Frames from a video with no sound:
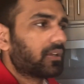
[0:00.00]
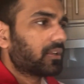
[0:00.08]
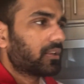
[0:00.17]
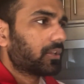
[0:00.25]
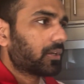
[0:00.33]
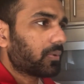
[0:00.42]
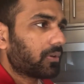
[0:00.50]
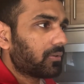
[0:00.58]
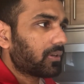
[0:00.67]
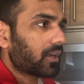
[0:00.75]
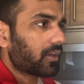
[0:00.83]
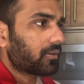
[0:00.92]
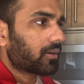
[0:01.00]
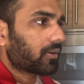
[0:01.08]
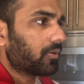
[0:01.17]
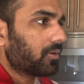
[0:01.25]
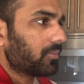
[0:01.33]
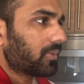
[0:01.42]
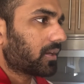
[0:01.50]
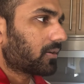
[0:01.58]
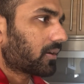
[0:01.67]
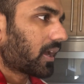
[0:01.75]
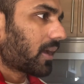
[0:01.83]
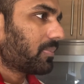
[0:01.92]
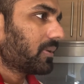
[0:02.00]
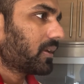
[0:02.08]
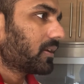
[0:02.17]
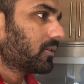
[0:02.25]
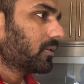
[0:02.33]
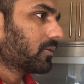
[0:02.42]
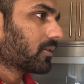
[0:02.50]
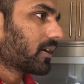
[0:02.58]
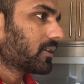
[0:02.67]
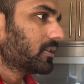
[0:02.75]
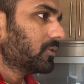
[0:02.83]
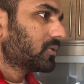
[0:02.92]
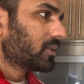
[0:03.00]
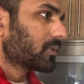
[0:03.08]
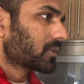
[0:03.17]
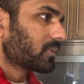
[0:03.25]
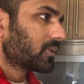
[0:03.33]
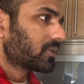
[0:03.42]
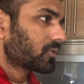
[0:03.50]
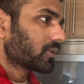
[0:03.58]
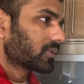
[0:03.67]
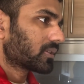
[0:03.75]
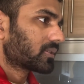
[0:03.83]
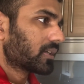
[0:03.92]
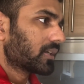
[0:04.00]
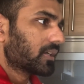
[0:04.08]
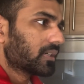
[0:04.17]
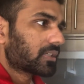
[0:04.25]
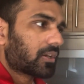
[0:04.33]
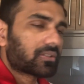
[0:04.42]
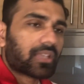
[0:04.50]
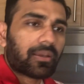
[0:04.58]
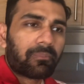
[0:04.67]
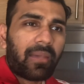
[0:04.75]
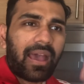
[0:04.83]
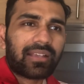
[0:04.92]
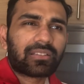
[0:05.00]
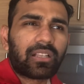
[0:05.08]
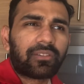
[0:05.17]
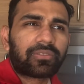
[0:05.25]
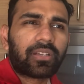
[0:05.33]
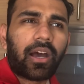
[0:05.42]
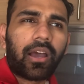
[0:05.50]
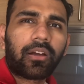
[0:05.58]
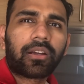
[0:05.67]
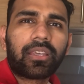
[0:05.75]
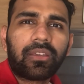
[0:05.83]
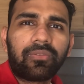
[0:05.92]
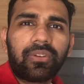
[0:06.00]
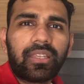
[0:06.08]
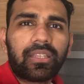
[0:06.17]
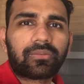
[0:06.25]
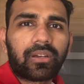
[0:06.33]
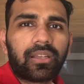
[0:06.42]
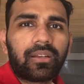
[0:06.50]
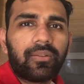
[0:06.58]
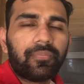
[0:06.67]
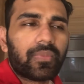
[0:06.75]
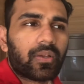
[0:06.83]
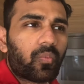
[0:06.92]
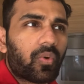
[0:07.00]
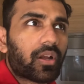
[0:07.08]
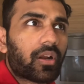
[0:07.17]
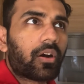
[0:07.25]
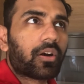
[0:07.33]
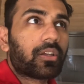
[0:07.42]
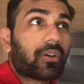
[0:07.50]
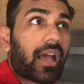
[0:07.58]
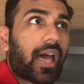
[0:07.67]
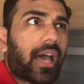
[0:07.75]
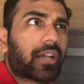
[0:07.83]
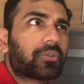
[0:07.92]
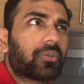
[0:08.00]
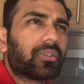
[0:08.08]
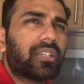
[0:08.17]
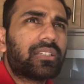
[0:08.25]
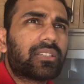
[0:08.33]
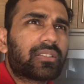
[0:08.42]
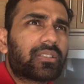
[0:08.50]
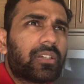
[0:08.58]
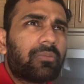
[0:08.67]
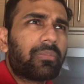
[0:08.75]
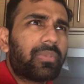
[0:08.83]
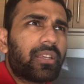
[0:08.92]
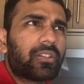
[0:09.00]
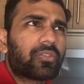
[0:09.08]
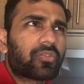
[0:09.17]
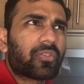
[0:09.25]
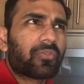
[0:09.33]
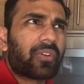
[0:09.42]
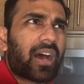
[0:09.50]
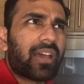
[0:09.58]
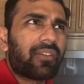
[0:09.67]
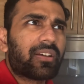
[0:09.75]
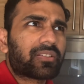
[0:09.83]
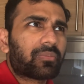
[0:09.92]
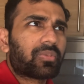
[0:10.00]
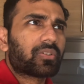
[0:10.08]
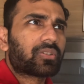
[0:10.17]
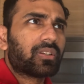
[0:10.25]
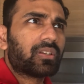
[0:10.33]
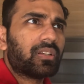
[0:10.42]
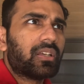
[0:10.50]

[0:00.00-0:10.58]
look at what you're doing now. You're at home and you're happy and you're not using much resources. So it's like Maslow's hierarchy of needs, right? What are your actual needs as a human being to survive as a person?